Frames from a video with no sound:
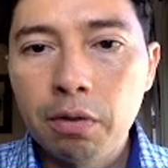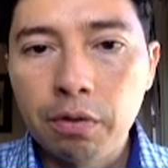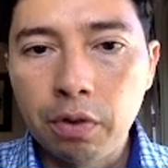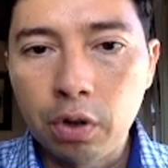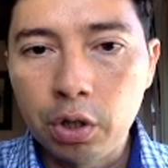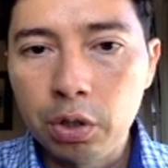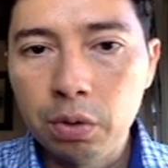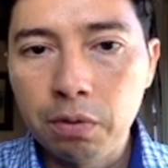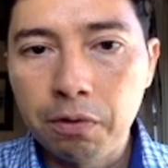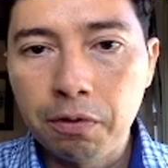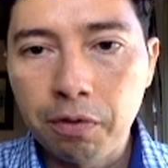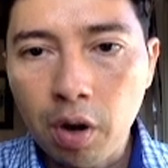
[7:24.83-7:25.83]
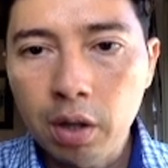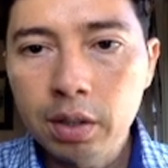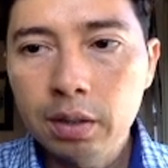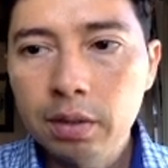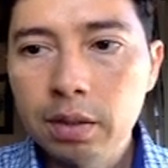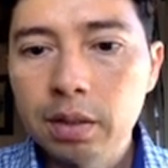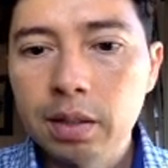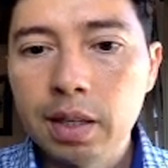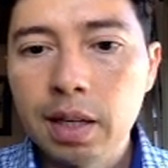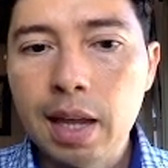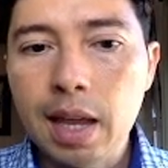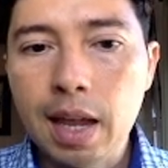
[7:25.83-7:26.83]
for you funnels,
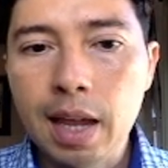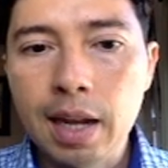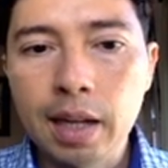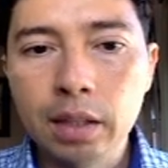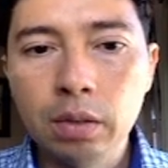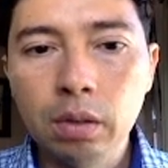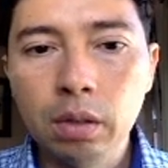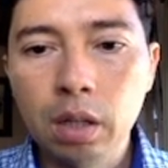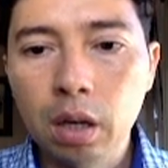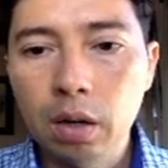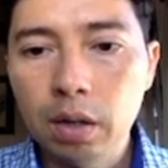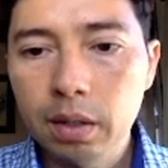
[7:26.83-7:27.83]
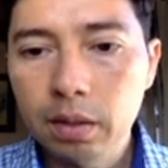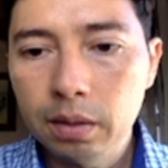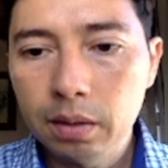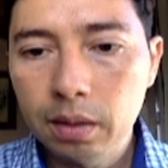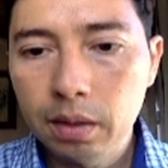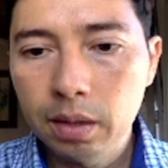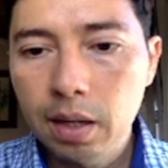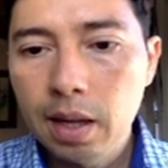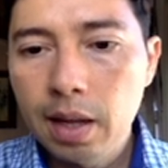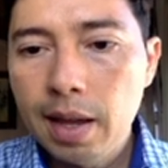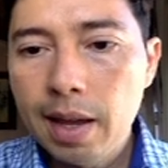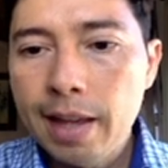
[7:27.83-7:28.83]
and I downloaded
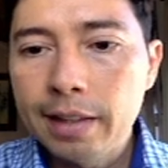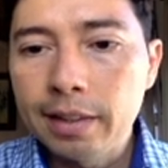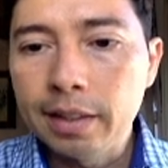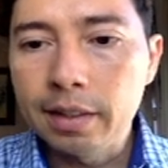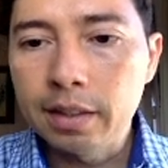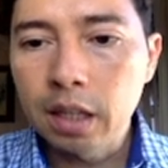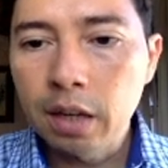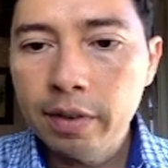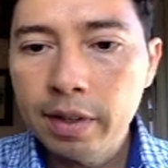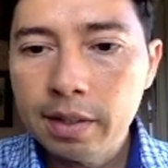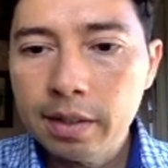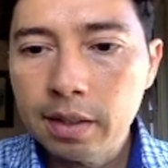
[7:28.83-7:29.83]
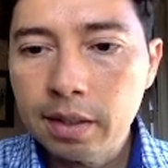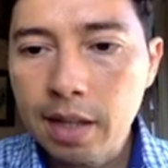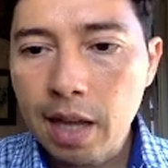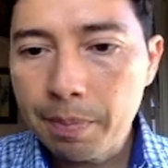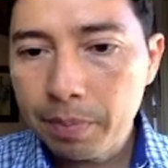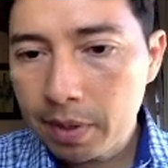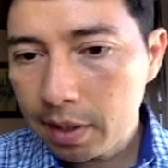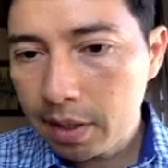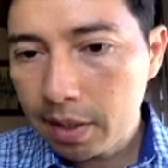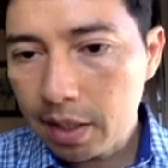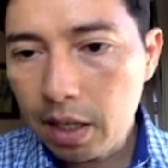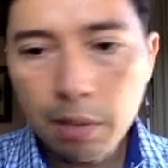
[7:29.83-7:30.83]
the 7
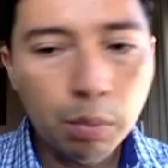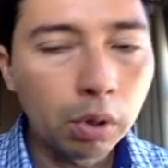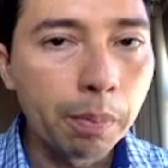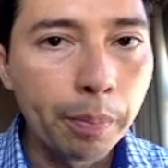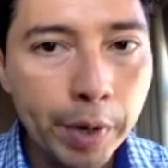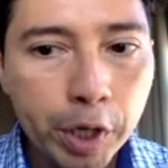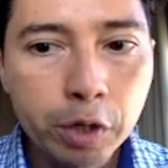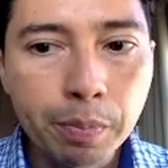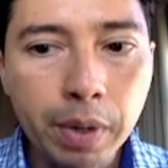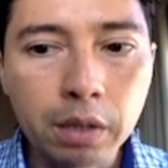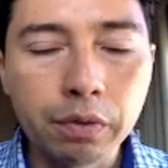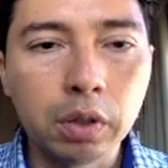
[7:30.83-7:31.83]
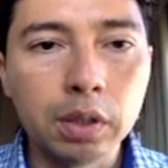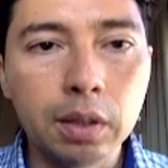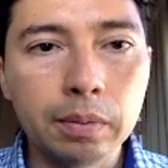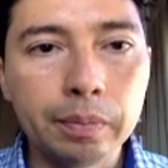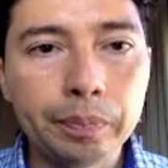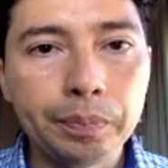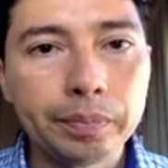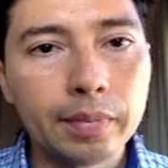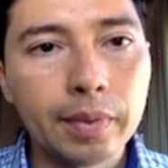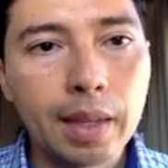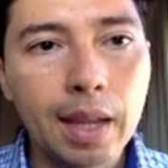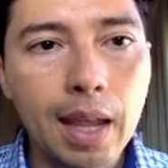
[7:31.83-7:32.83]
steps ebook bridge pay funnel.
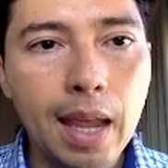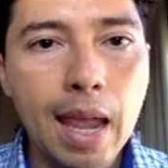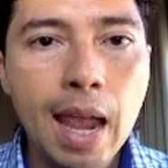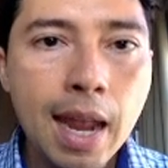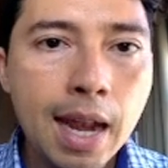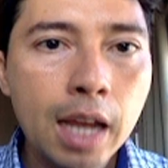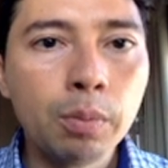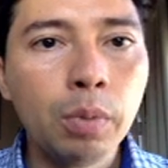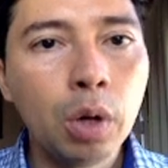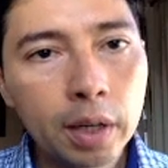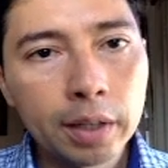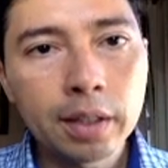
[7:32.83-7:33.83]
And I uploaded